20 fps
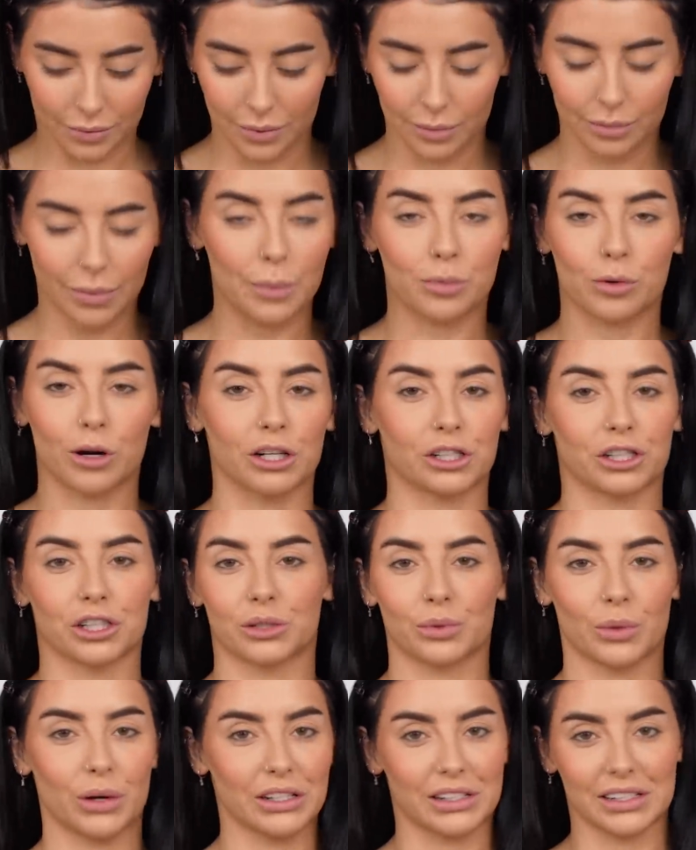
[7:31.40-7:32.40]
my brush
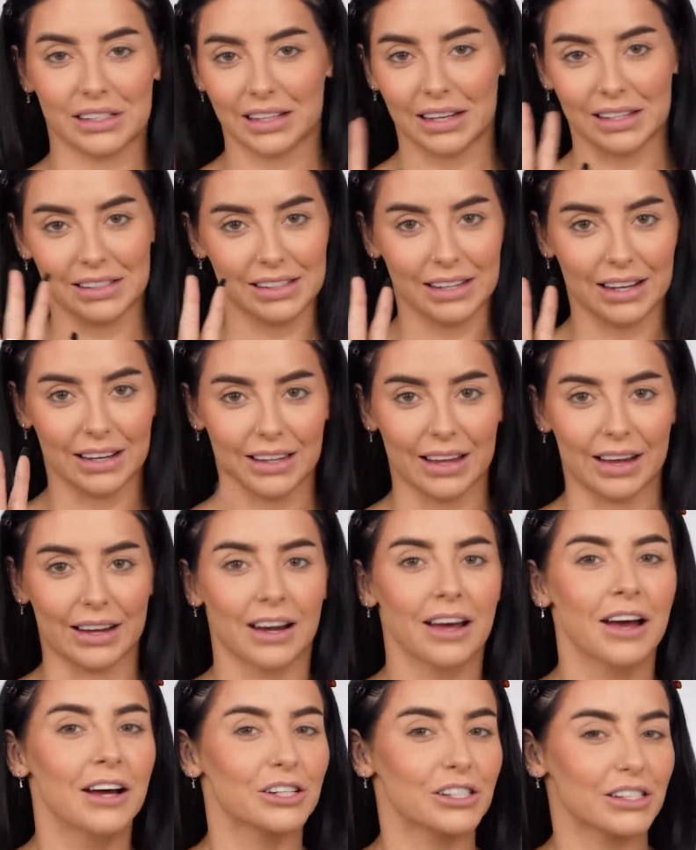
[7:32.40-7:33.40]
just wanted to say see you then,
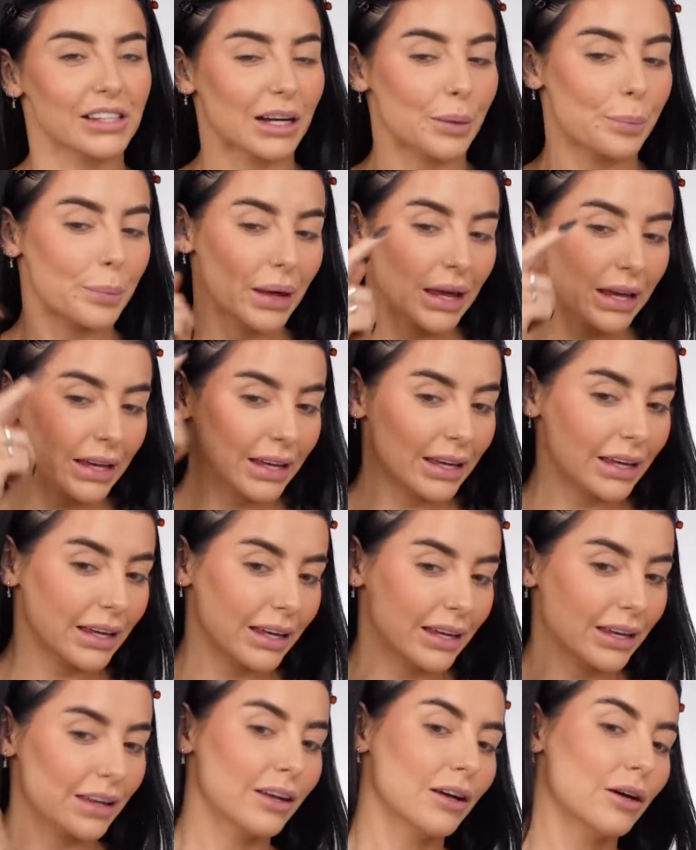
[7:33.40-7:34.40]
just like a
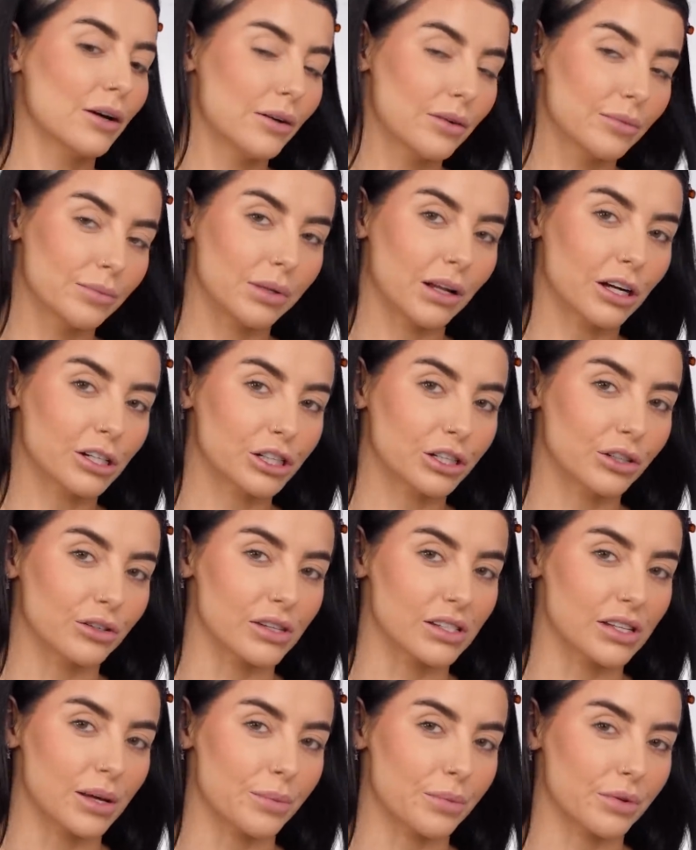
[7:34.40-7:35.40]
pinky blusher or
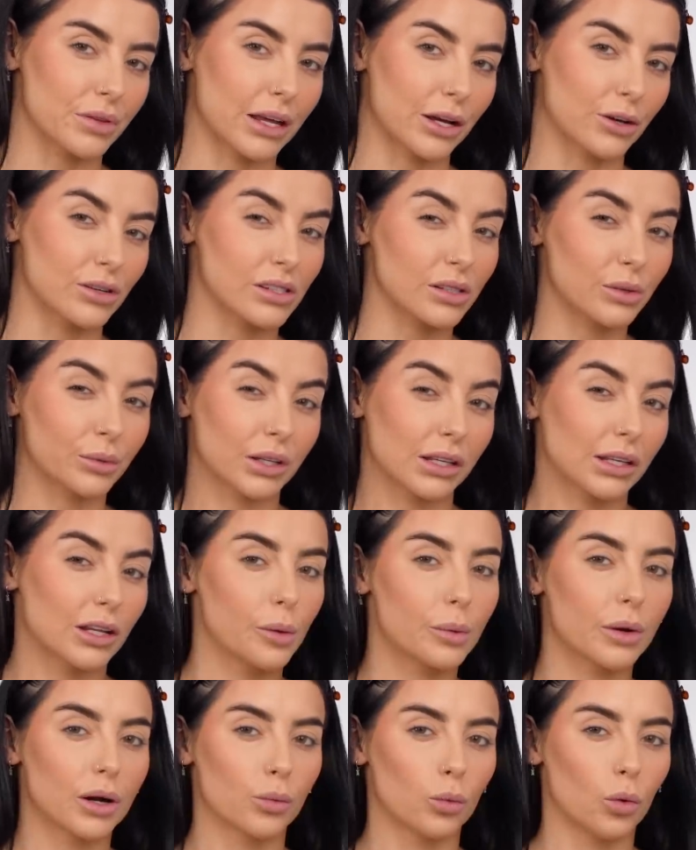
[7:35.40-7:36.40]
something with a
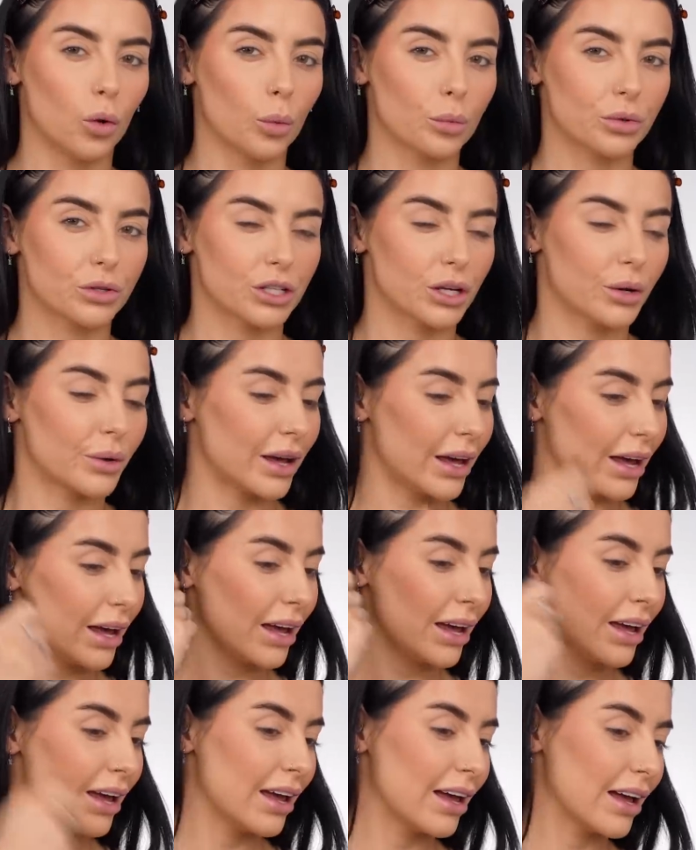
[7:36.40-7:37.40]
little bit of warmth to
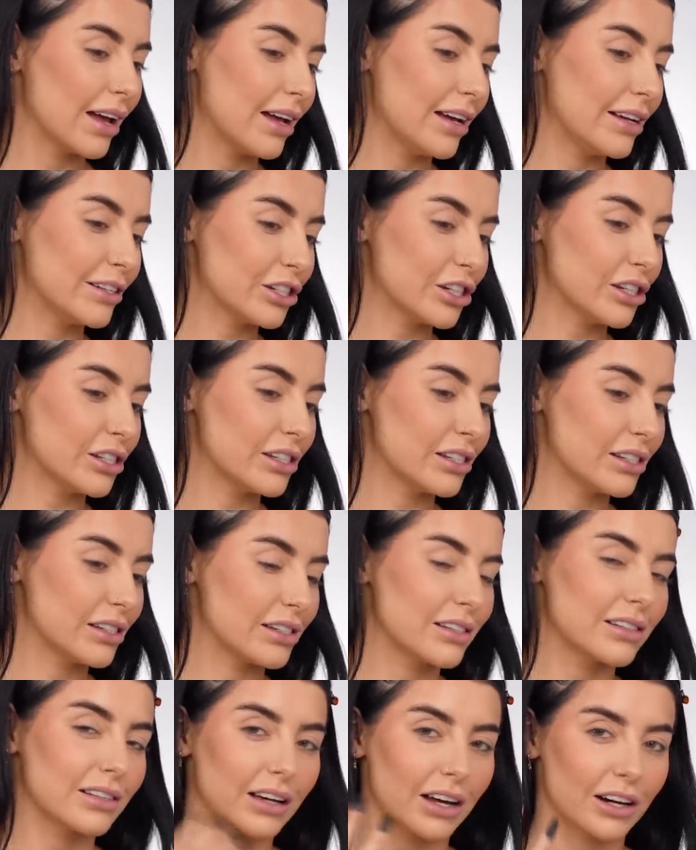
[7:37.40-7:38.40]
it. It
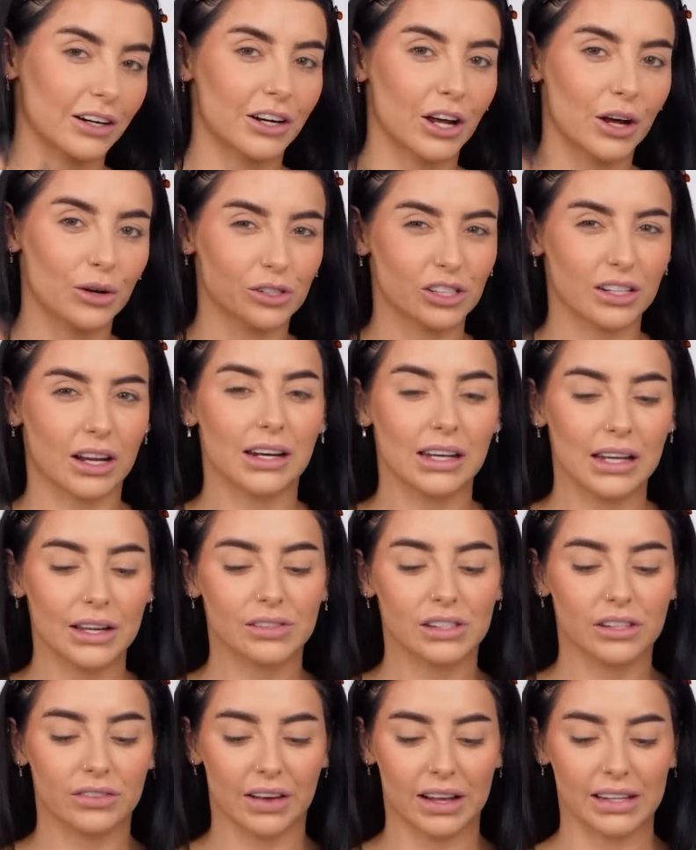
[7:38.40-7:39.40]
just, I don't know, just kind of
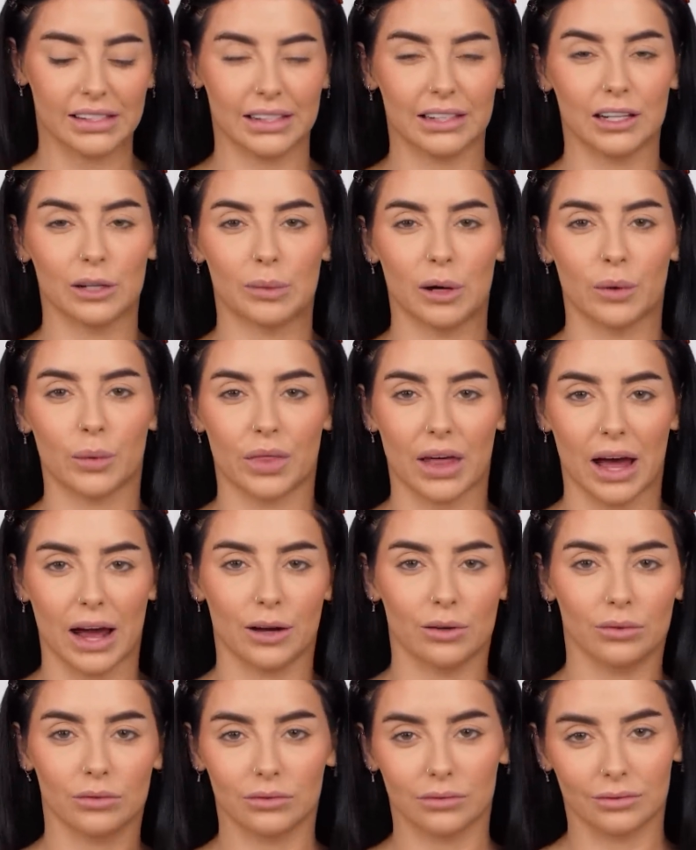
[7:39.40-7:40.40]
lifts the face a little bit
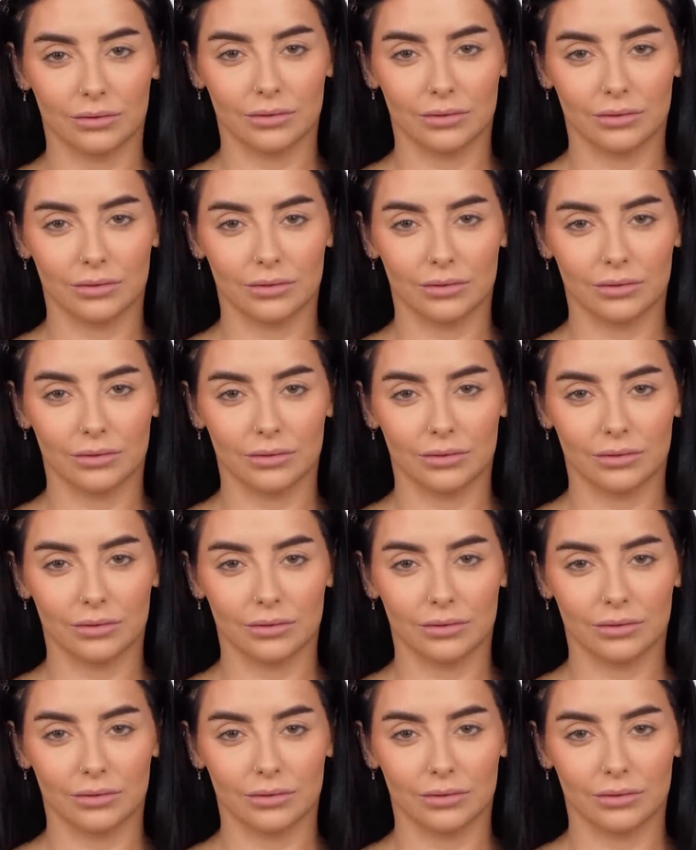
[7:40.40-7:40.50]
without